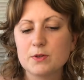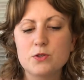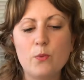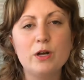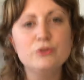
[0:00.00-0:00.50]

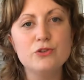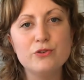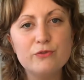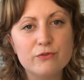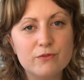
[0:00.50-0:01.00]
So once
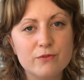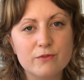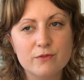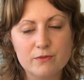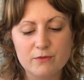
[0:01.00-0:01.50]
you've
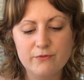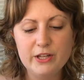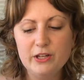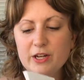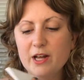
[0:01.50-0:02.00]

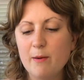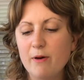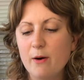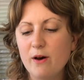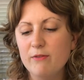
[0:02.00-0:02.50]
filled it up
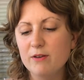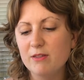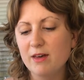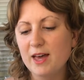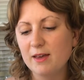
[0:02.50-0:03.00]
however you
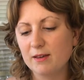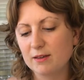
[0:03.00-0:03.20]
like,